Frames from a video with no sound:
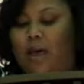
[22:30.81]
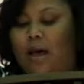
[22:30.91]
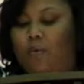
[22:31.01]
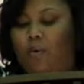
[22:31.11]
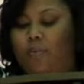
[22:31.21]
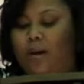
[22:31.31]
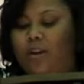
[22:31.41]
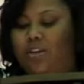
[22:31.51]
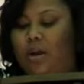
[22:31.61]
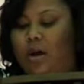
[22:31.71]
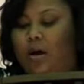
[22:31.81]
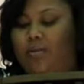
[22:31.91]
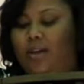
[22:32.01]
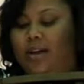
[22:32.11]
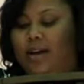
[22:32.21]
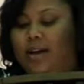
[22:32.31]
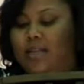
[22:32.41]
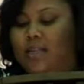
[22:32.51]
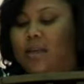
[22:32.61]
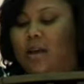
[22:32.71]
I will punish all the
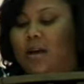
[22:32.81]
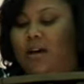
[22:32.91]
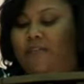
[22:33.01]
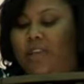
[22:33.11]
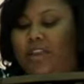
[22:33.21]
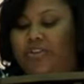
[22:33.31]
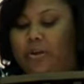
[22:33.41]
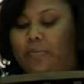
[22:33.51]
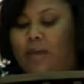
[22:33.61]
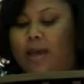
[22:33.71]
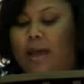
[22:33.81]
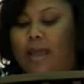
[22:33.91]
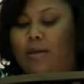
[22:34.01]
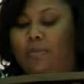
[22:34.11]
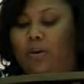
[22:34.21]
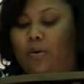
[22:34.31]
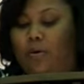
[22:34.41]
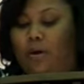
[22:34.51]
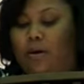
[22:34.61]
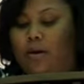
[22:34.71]
gods of Egypt. I am the
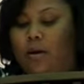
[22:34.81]
Lord.